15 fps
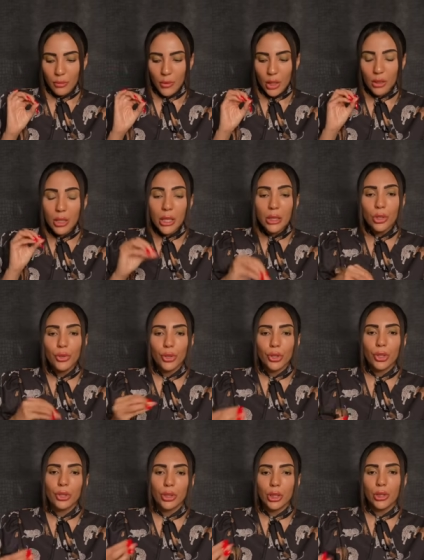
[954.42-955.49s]
the
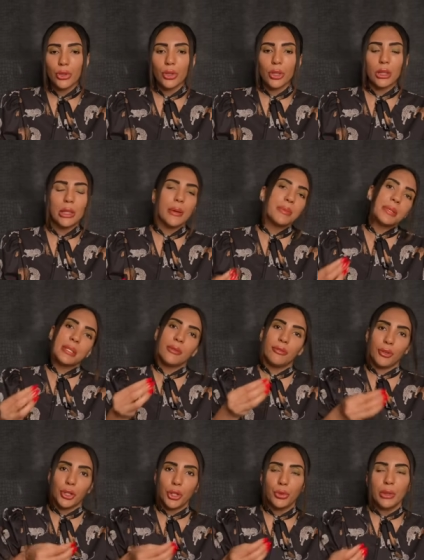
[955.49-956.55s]
lunar the lunar eclipse
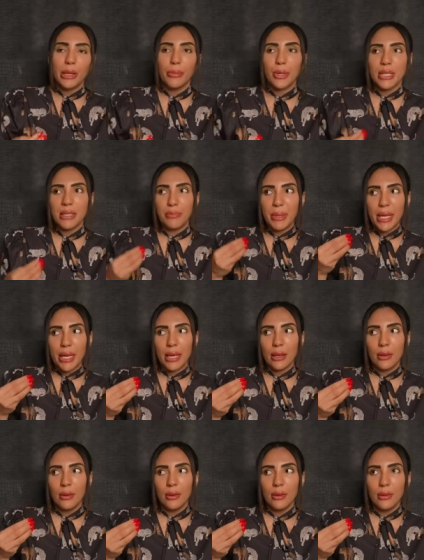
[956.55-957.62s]
for you Libra is
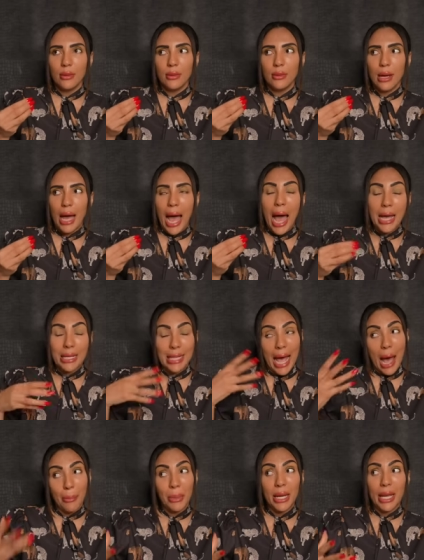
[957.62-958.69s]
being ha- is
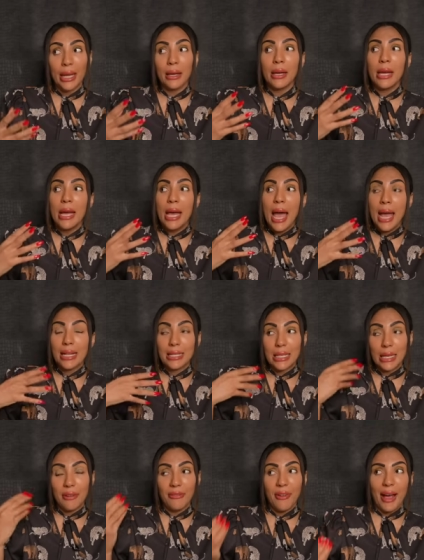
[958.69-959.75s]
happening and is
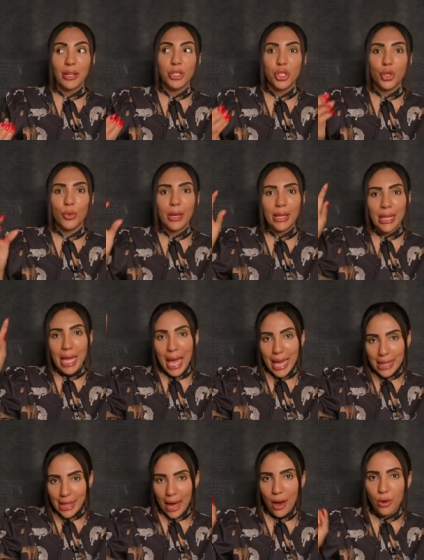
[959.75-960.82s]
going to affect you in the
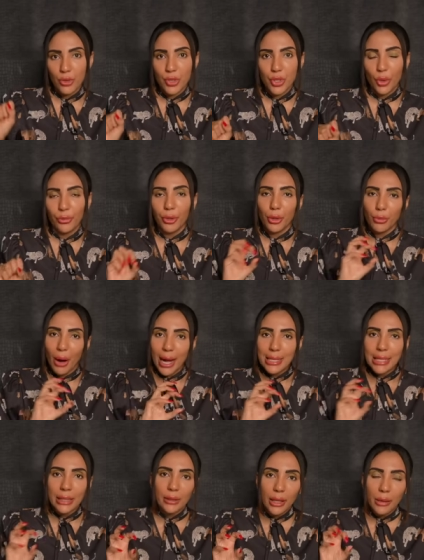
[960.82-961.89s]
eighth house. So if you're
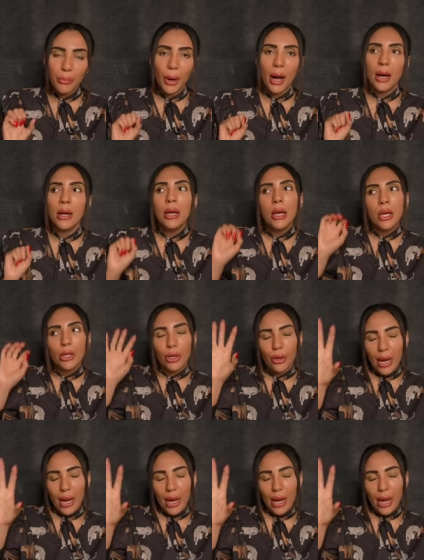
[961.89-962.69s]
rising Libra, your